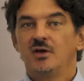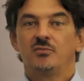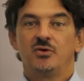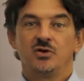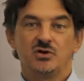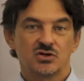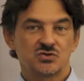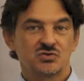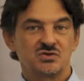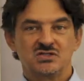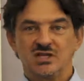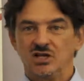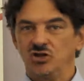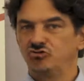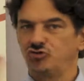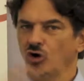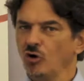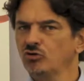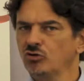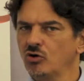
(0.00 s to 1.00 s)
because we
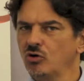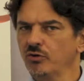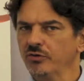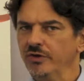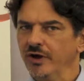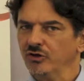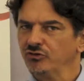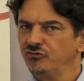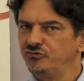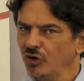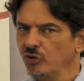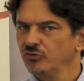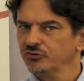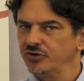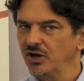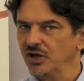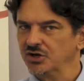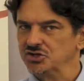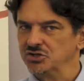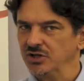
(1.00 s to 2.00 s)
say, don't go there,
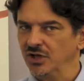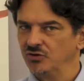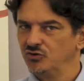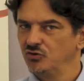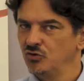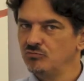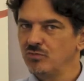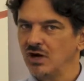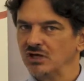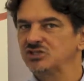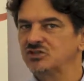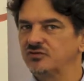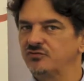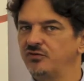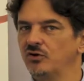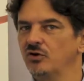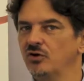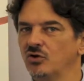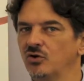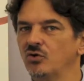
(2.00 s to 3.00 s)
don't touch that, you must
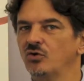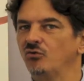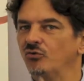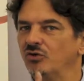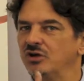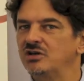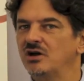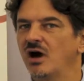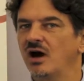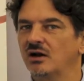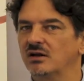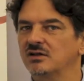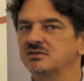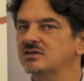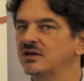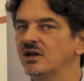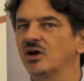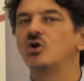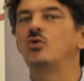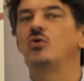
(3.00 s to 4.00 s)
follow
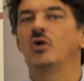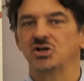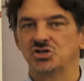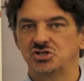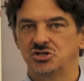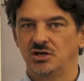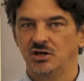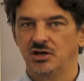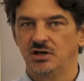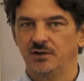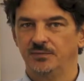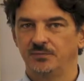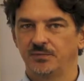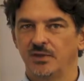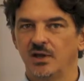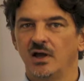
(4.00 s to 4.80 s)
regardless and unquestioningly.